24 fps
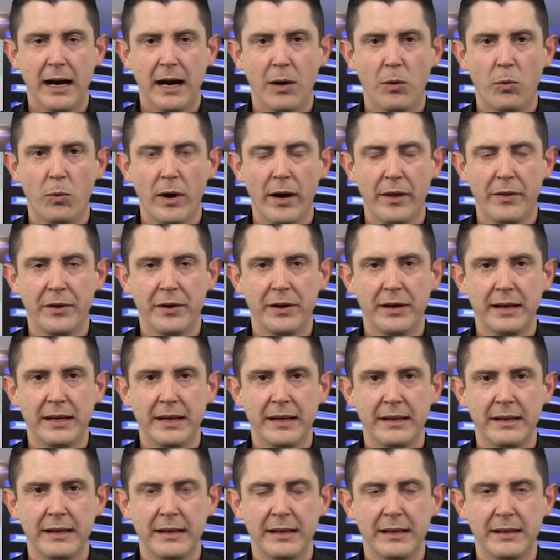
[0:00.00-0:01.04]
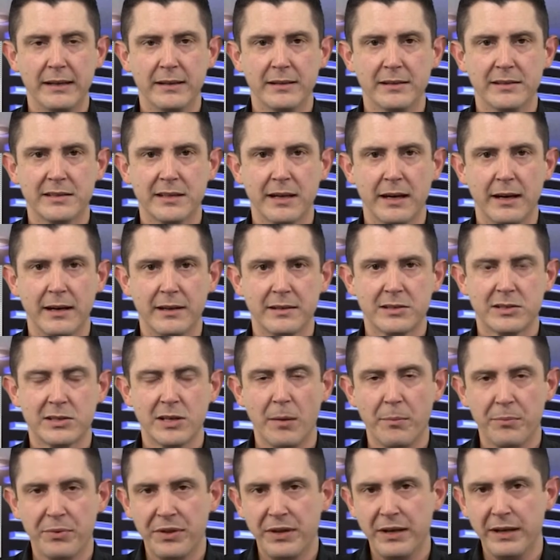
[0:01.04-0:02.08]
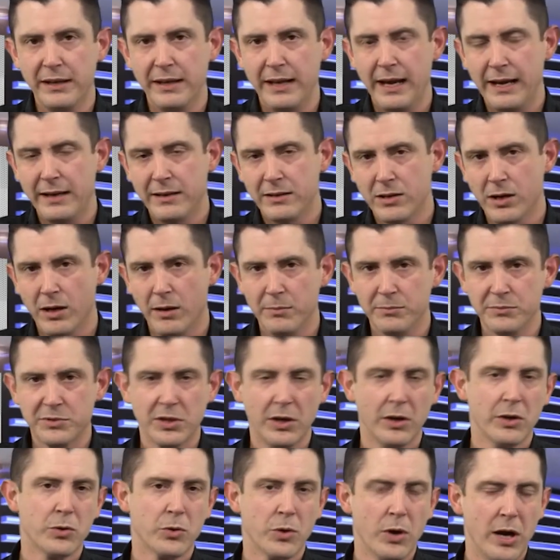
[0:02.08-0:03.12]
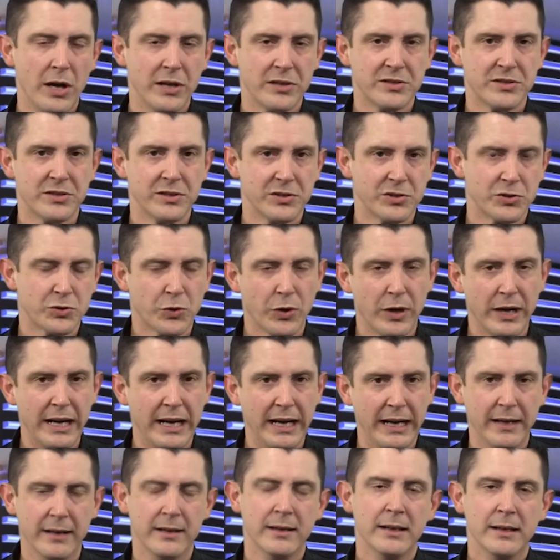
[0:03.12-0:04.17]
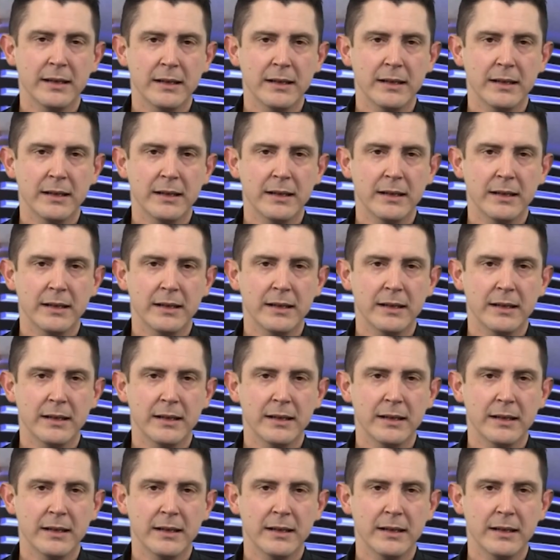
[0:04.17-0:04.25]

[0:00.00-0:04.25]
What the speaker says: whether it is something that comes across the screen,